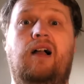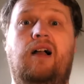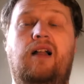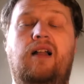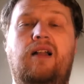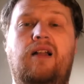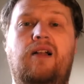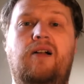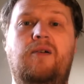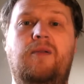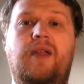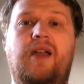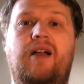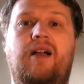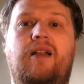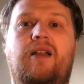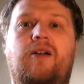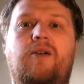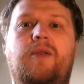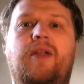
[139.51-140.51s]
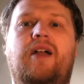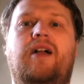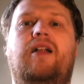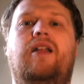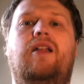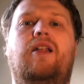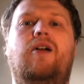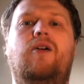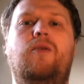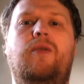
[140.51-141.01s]
Hello there, hello there,
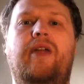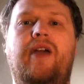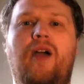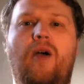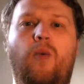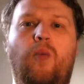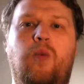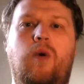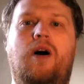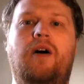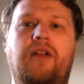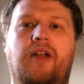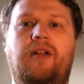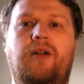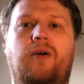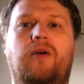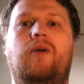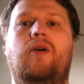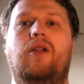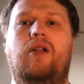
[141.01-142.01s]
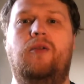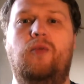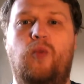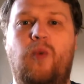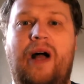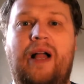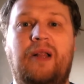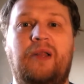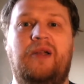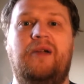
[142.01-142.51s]
hello there, one and all, and
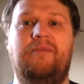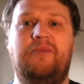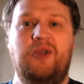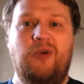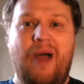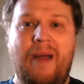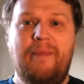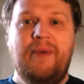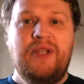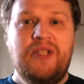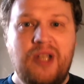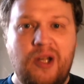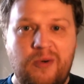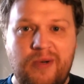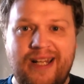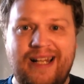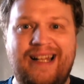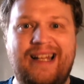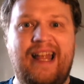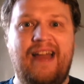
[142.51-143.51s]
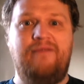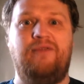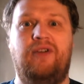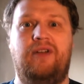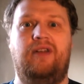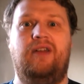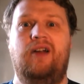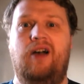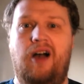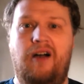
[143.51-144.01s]
welcome to episode
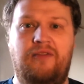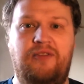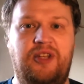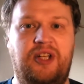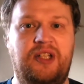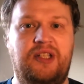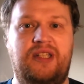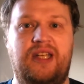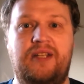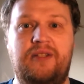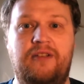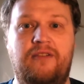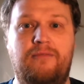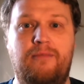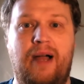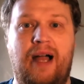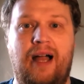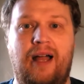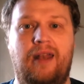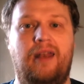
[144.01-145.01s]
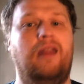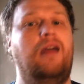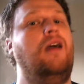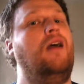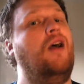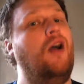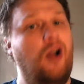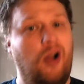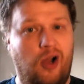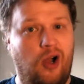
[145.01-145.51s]
11 of The Descent of Man,
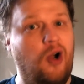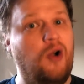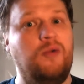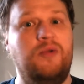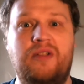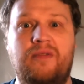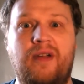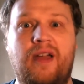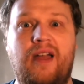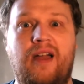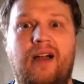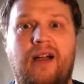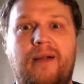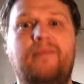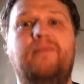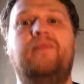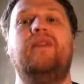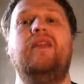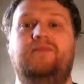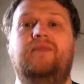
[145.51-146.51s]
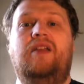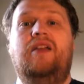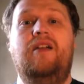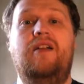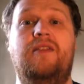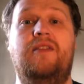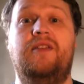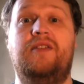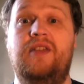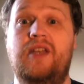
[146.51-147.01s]
Osphere.
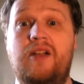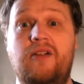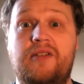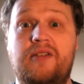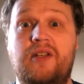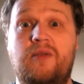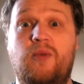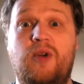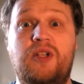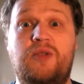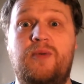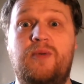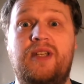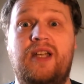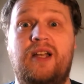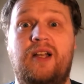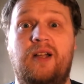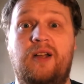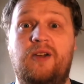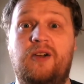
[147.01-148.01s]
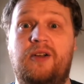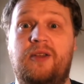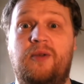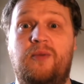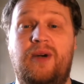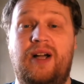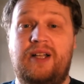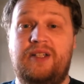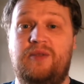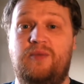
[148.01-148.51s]
The series in which we take a look at the
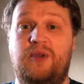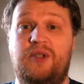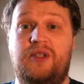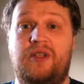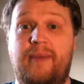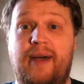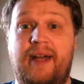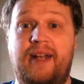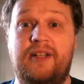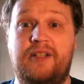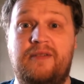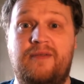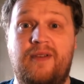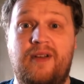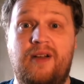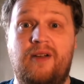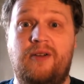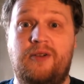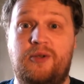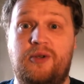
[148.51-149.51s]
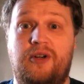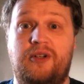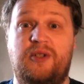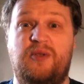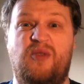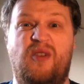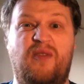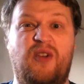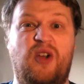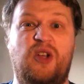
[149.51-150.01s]
ways in which the Manosphere are trying
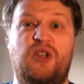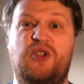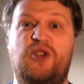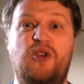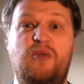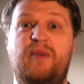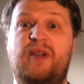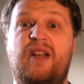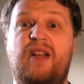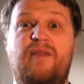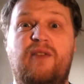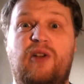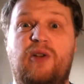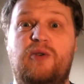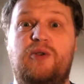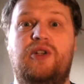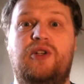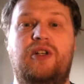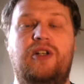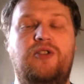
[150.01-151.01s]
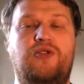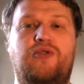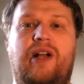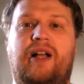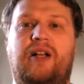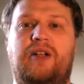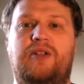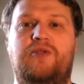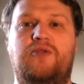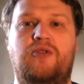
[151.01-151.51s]
to reverse human evolution and
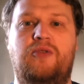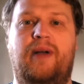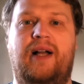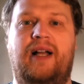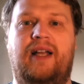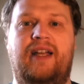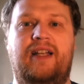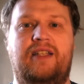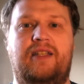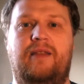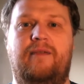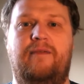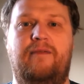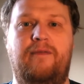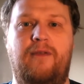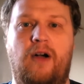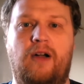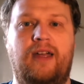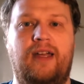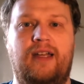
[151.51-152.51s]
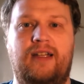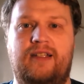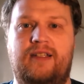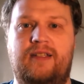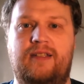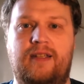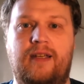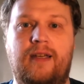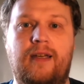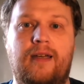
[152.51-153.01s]
drag us all back into the fucking
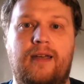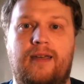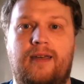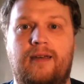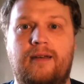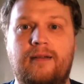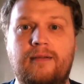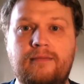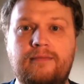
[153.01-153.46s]
sea.